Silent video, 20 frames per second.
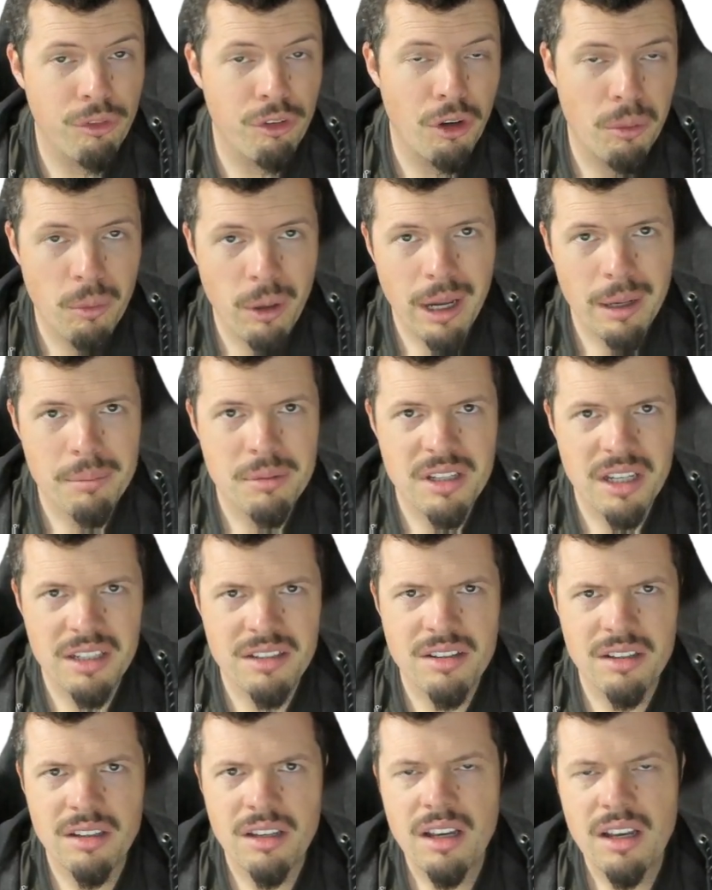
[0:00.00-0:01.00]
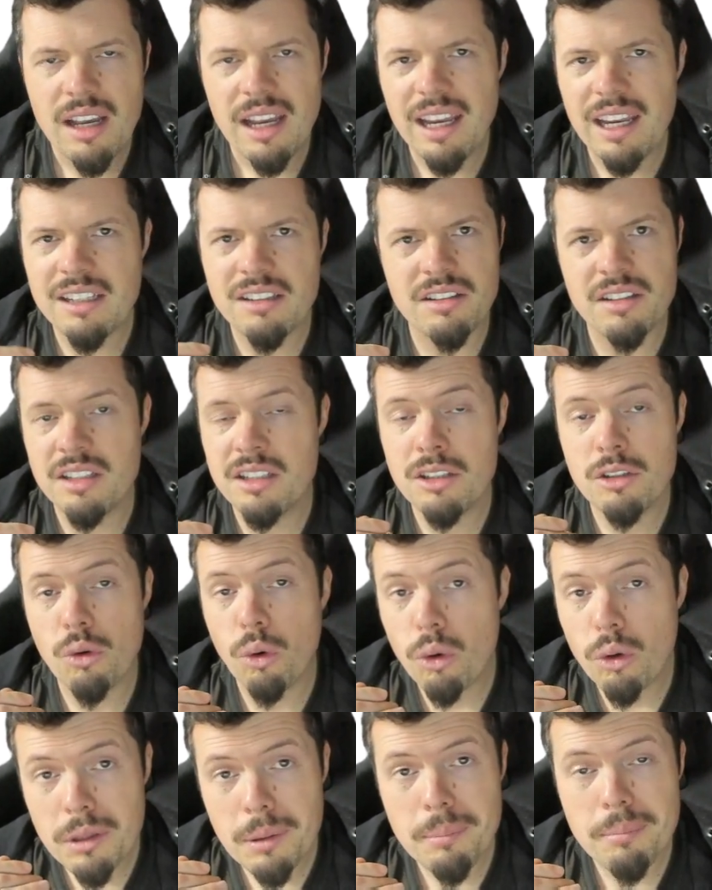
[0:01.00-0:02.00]
firmware updater. It did
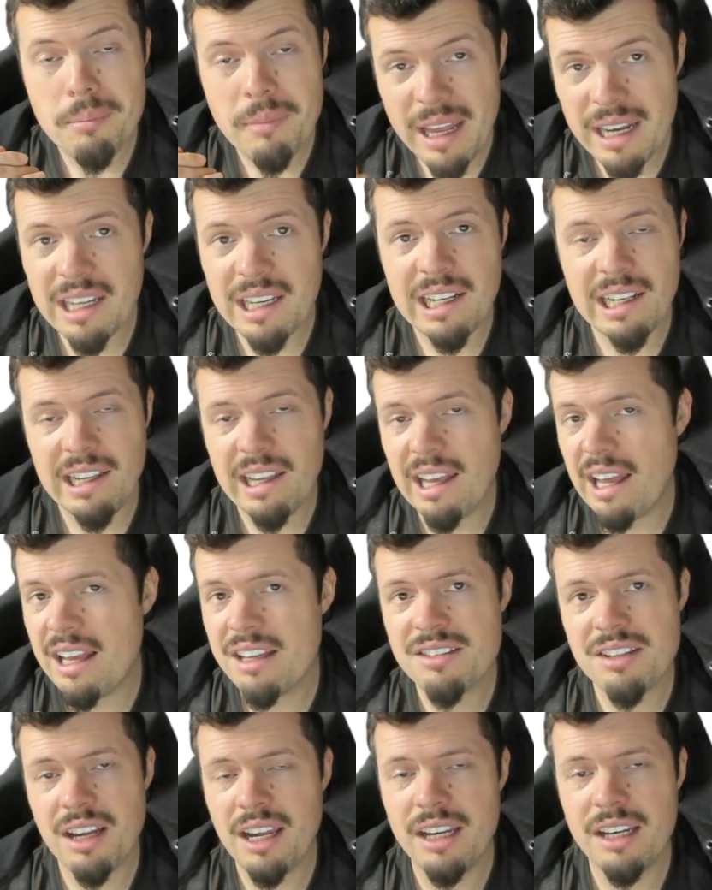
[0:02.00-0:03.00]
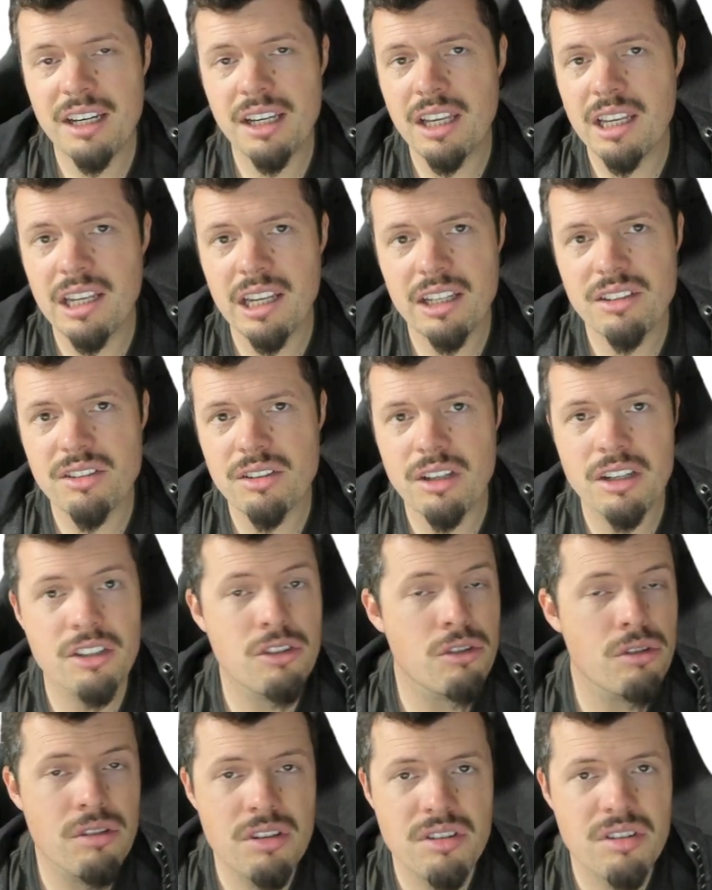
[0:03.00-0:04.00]
it automatically as I had it connected.
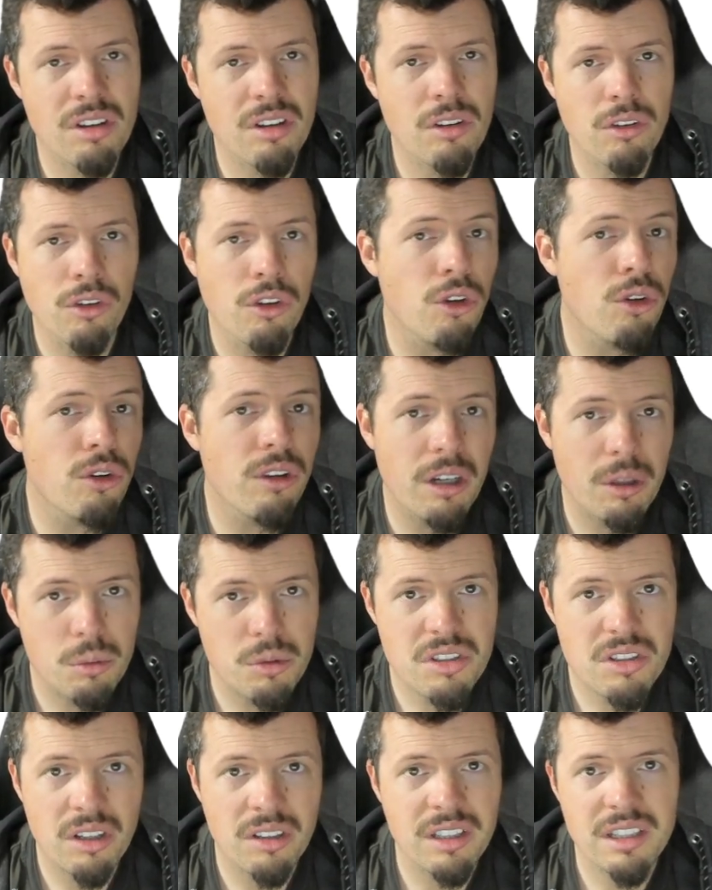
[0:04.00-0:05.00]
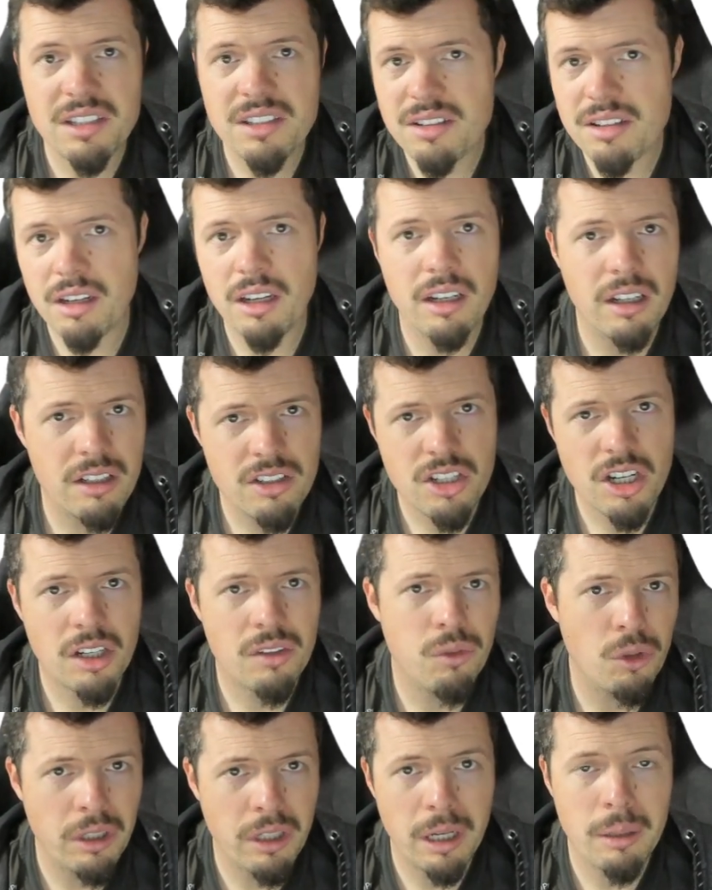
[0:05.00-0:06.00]
As soon as it knew that it was on the internet, it
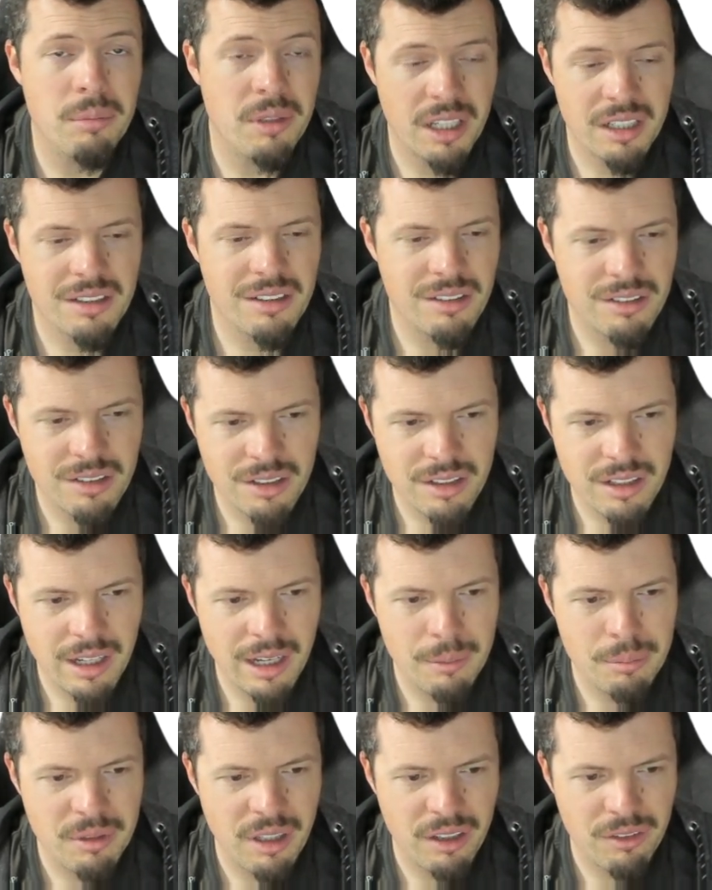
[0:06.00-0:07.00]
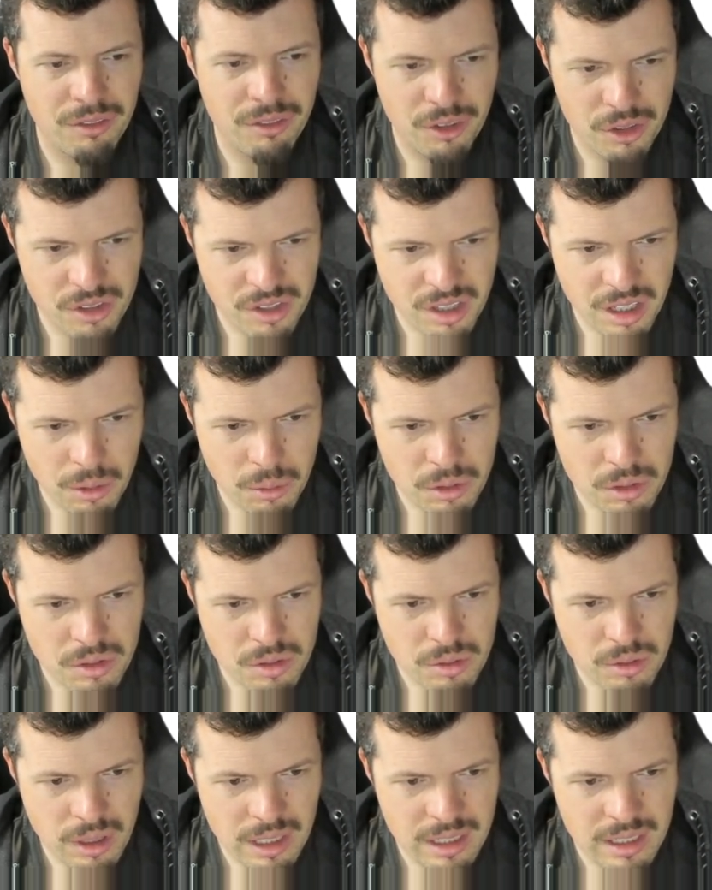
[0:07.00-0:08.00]
checked for an update and did the update first thing, which
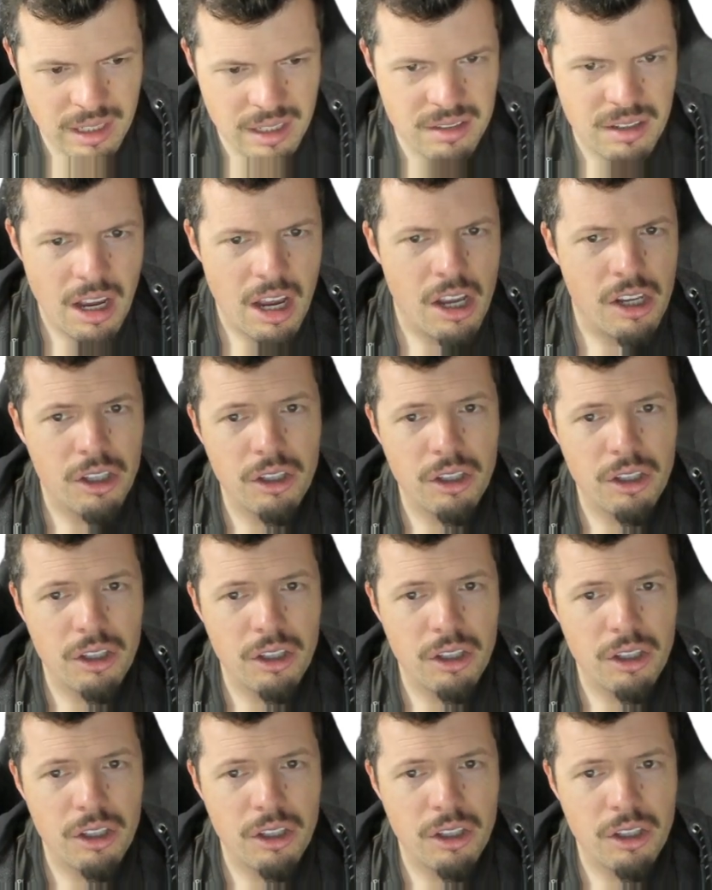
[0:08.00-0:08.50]
was quite nice.